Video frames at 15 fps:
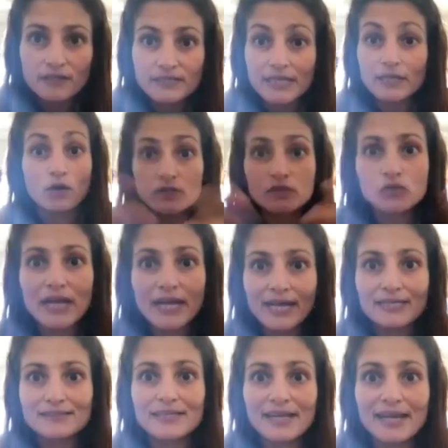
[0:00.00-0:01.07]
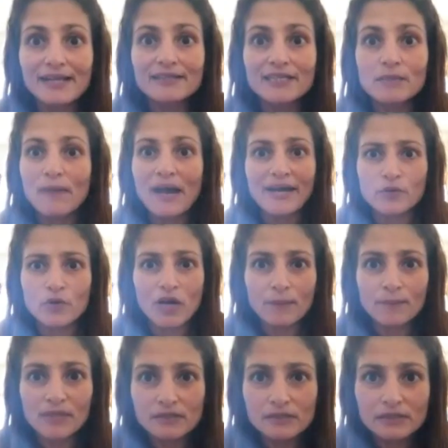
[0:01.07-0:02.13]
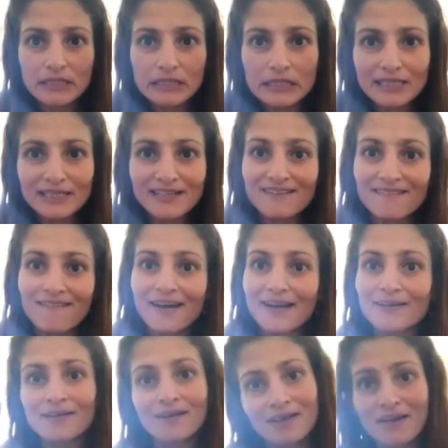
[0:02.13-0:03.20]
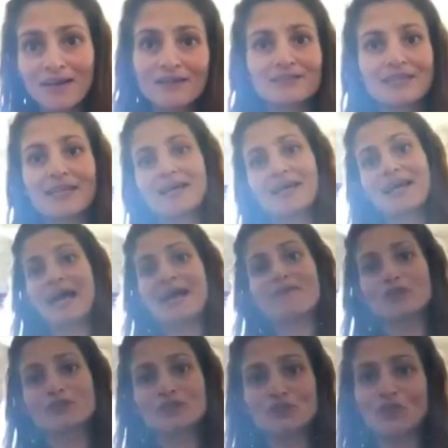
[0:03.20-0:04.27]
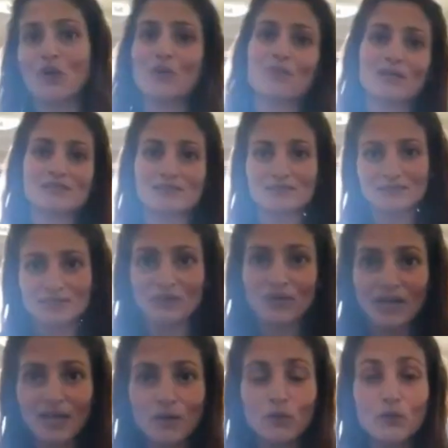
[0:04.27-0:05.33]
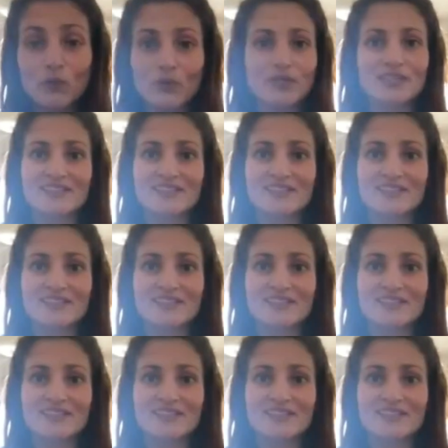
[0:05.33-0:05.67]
And also, like I said, healthy mind. You can't be a serial killer and say, hey, I've got strong muscles and all, I look good.